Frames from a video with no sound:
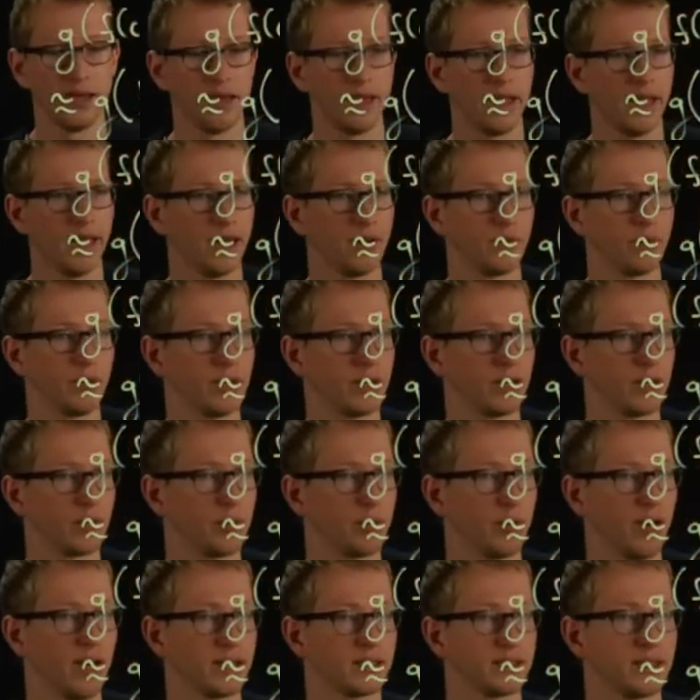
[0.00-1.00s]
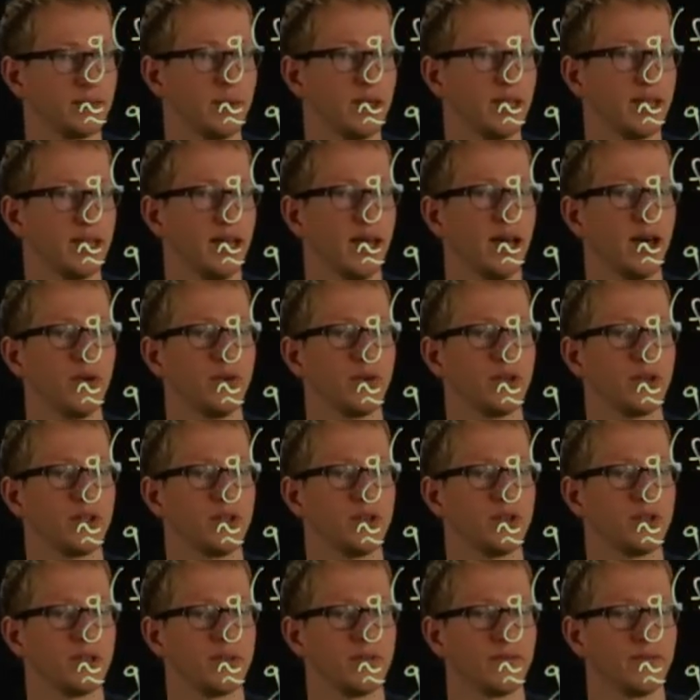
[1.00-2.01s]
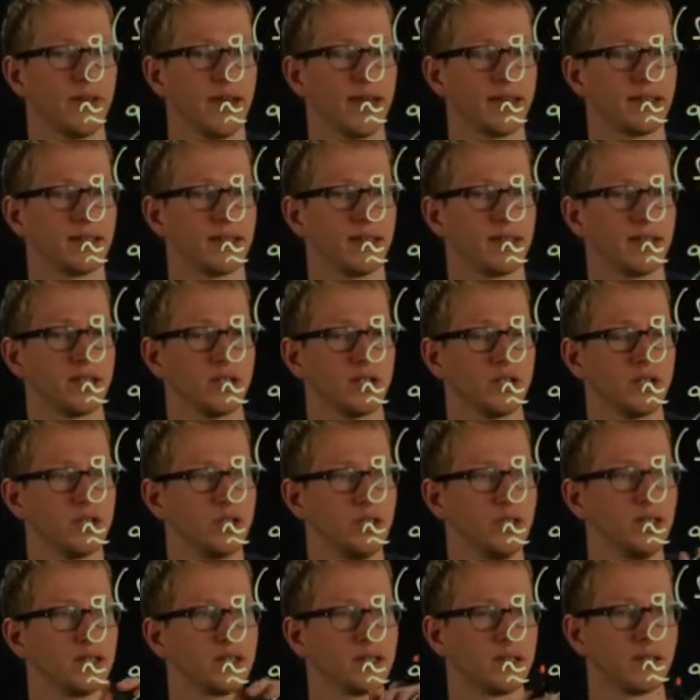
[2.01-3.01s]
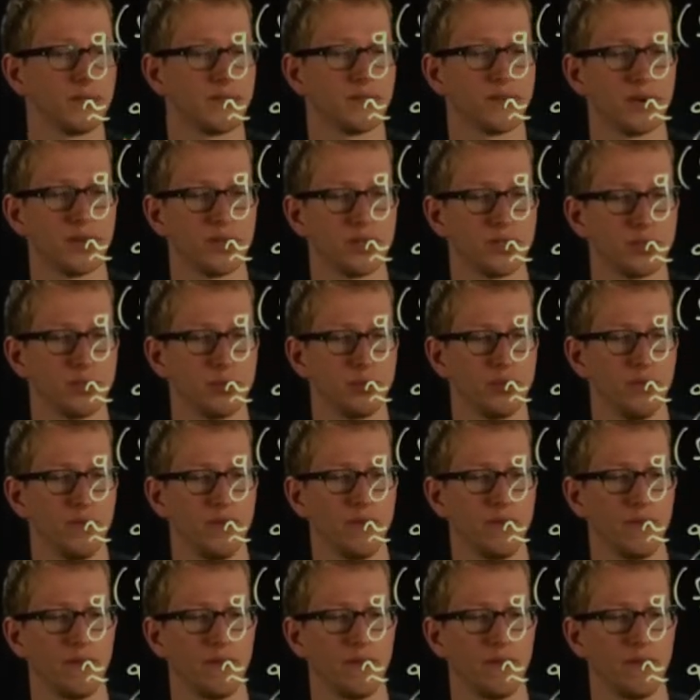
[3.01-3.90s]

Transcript: And we can approximate now, we can use the fact that G is differentiable,